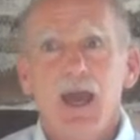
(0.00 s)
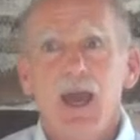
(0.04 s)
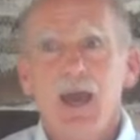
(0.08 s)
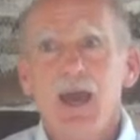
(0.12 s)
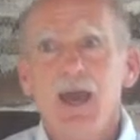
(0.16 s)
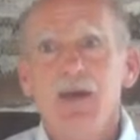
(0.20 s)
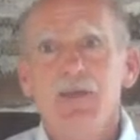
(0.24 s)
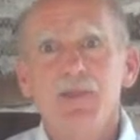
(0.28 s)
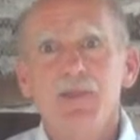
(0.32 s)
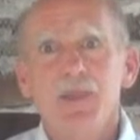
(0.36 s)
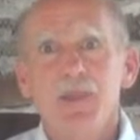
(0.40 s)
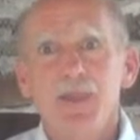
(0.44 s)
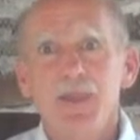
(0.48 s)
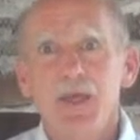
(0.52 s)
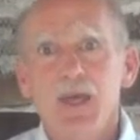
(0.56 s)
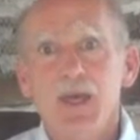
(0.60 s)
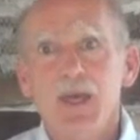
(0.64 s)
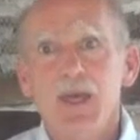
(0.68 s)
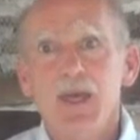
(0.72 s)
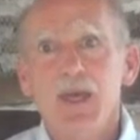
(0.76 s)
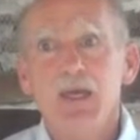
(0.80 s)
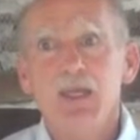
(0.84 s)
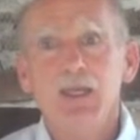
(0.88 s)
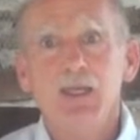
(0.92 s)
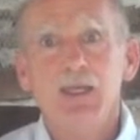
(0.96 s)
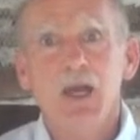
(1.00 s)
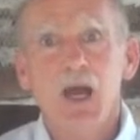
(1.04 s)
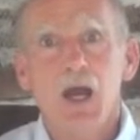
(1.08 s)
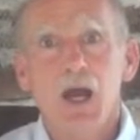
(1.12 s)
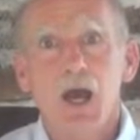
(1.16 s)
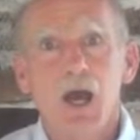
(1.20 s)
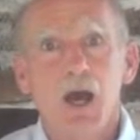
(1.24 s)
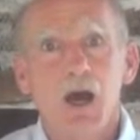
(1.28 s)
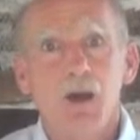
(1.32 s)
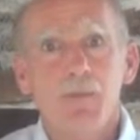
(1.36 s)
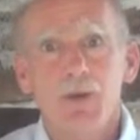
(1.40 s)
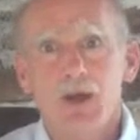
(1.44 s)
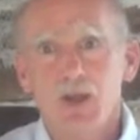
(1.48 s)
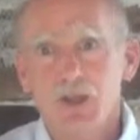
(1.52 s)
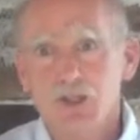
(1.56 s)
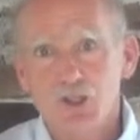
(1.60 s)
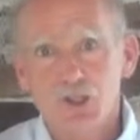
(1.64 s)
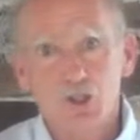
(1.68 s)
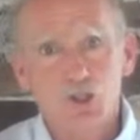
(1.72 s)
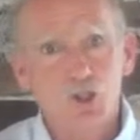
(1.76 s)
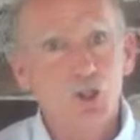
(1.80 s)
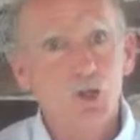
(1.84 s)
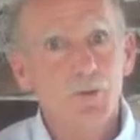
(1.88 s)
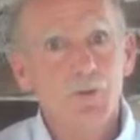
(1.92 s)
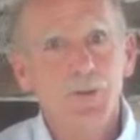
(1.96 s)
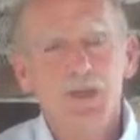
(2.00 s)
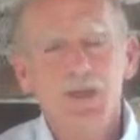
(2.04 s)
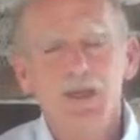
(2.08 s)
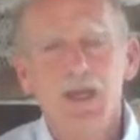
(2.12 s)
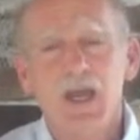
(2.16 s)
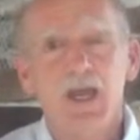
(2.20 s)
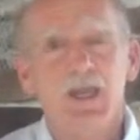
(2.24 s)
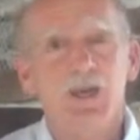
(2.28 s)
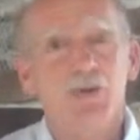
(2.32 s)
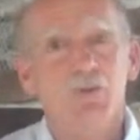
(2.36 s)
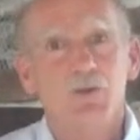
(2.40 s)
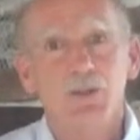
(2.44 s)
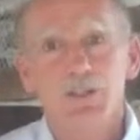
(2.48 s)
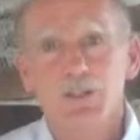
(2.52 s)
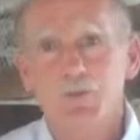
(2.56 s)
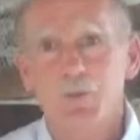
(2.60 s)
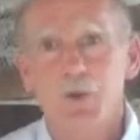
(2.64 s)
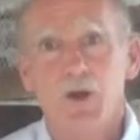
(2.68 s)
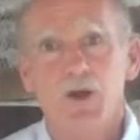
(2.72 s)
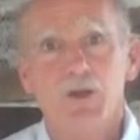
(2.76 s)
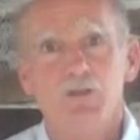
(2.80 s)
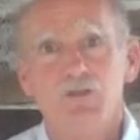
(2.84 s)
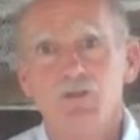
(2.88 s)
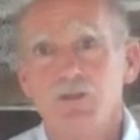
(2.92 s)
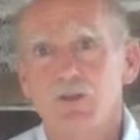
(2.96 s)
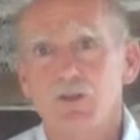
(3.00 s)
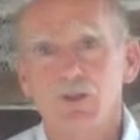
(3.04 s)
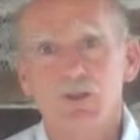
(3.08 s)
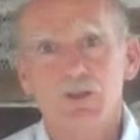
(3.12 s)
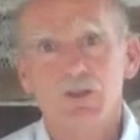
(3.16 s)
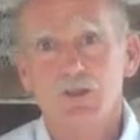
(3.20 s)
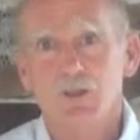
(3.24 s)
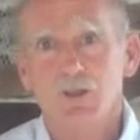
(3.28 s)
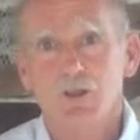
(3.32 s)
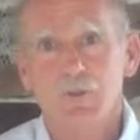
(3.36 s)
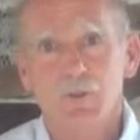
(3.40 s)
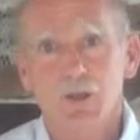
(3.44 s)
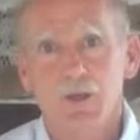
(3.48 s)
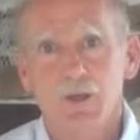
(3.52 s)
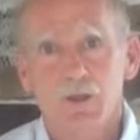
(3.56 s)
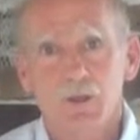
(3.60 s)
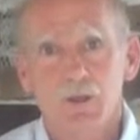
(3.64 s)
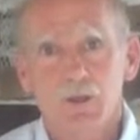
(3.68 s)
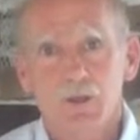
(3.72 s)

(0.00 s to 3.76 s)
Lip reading: and then a sermon and a response to the sermon.